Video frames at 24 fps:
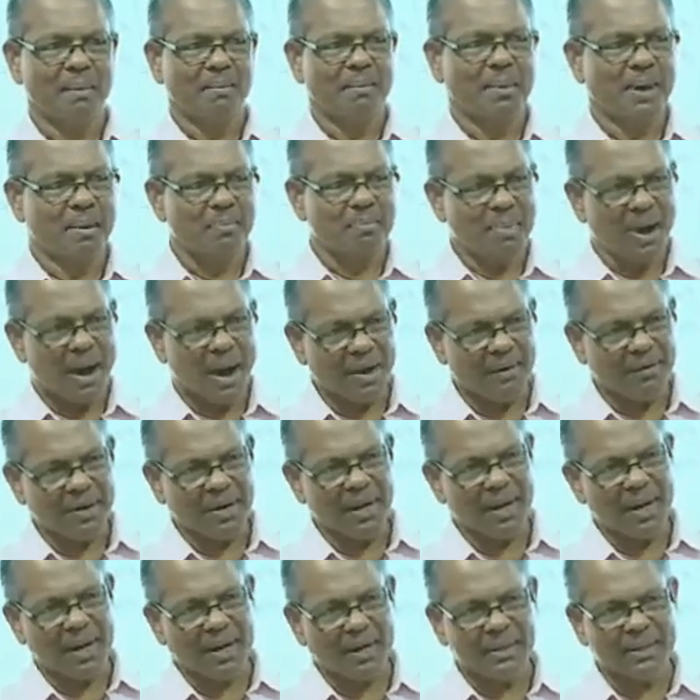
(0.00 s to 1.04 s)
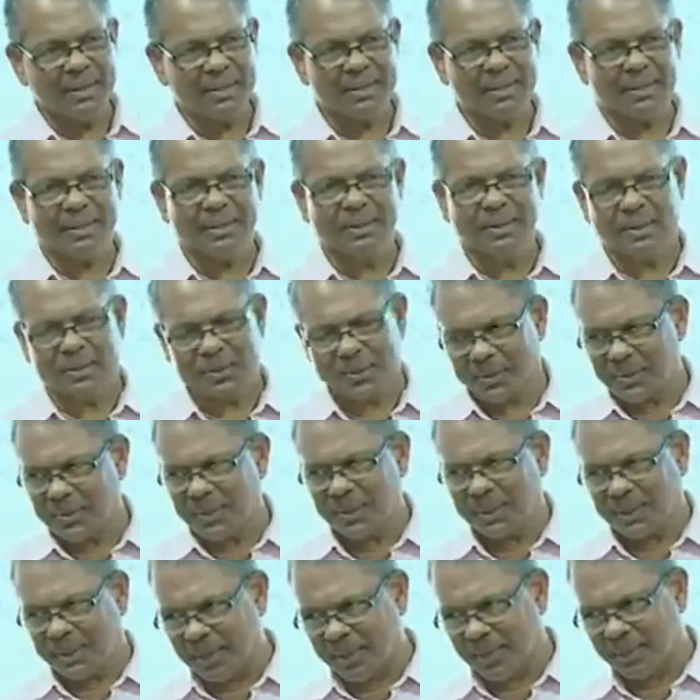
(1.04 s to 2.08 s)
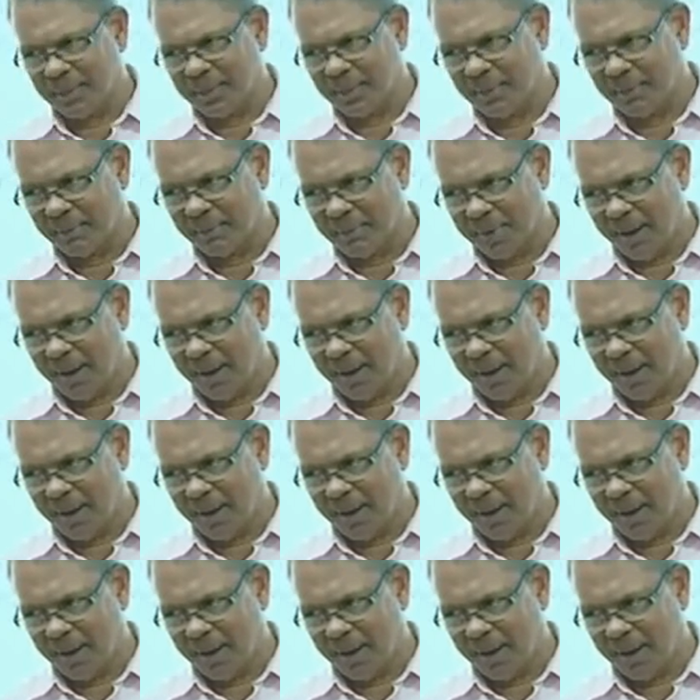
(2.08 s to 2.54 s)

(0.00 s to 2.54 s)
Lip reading: But bhavana is not only thinking,